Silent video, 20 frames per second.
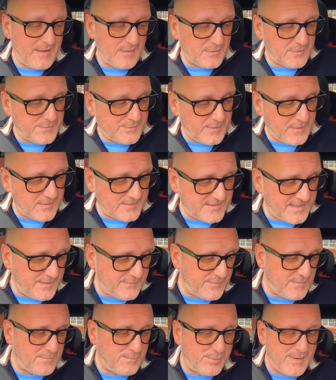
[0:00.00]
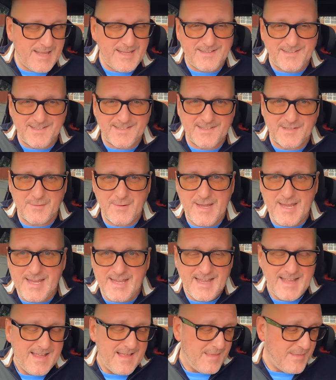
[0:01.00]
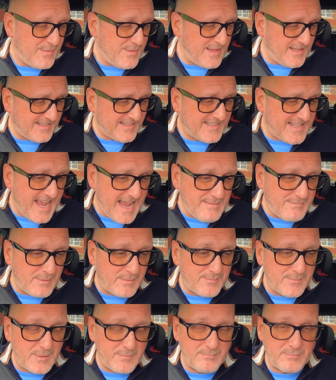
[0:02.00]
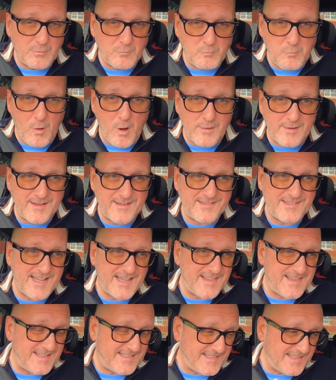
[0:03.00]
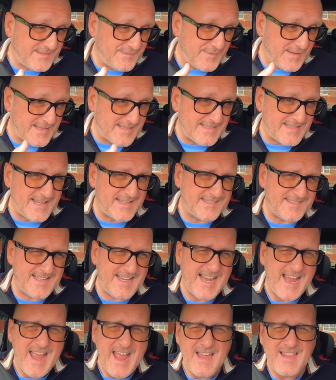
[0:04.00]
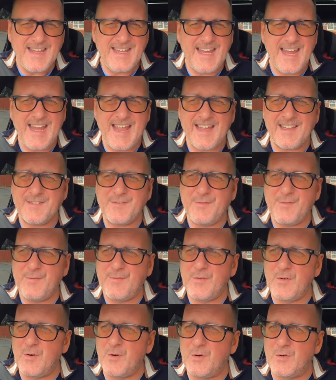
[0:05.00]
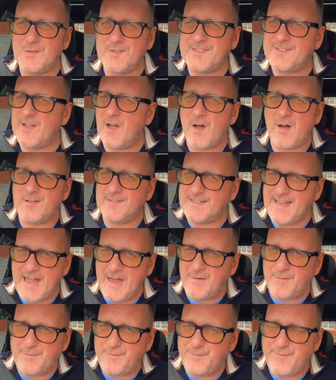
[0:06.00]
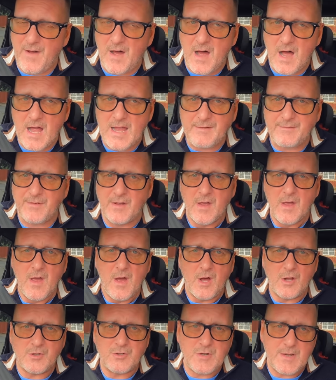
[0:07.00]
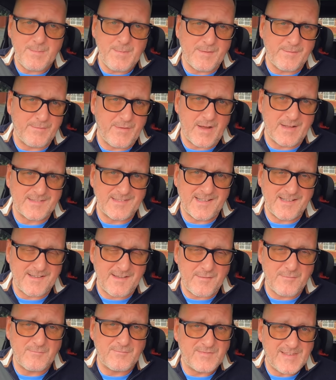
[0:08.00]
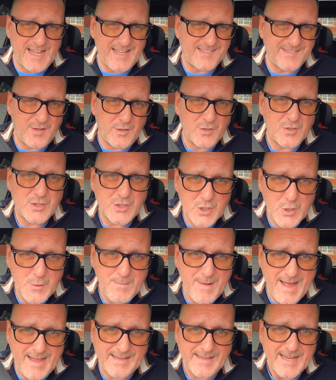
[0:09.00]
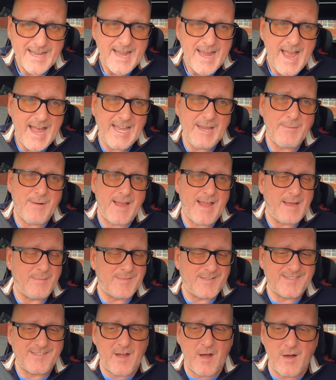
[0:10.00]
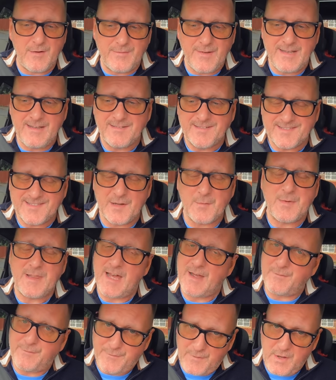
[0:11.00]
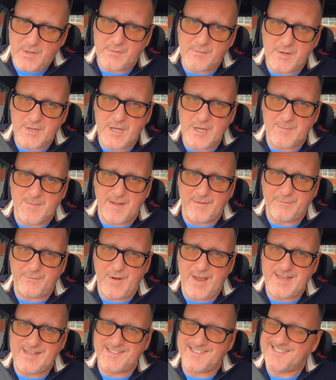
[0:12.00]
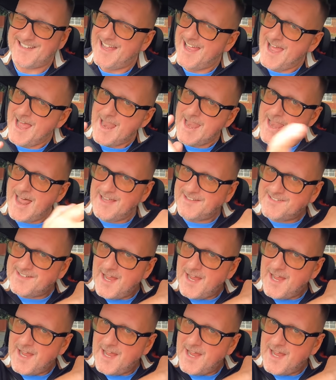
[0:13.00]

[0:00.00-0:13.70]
looked for lots of different places to eat. This came up number one and said, this is fantastic. I think it gets 4 stars out of 5 on TripAdvisor, so that's not too bad. Anyway, I'm starving, so without further ado, my friends, let's